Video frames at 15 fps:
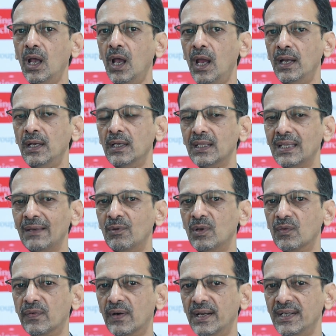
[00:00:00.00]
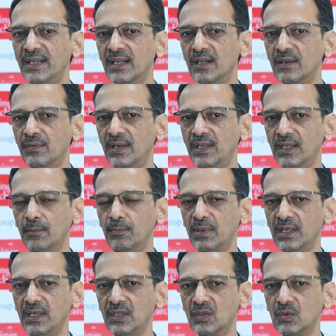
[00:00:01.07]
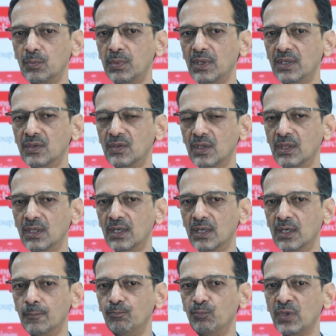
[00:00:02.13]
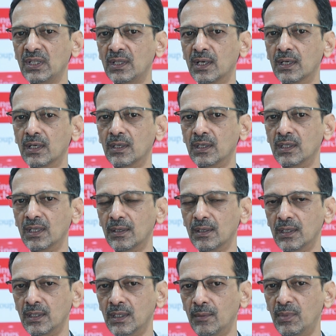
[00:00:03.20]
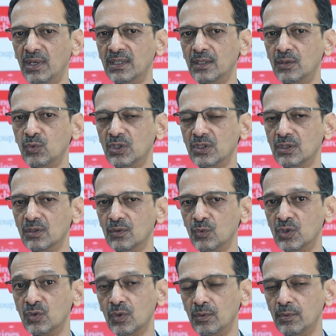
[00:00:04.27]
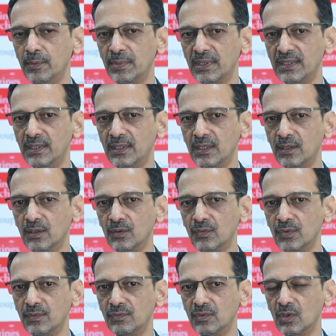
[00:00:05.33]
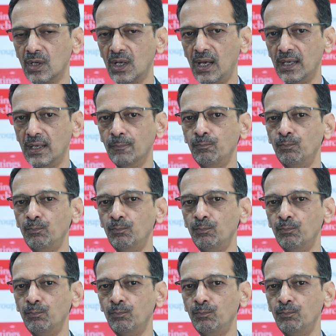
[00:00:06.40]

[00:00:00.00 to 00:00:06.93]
and they will find a place in the budget which will be presented on 5th July.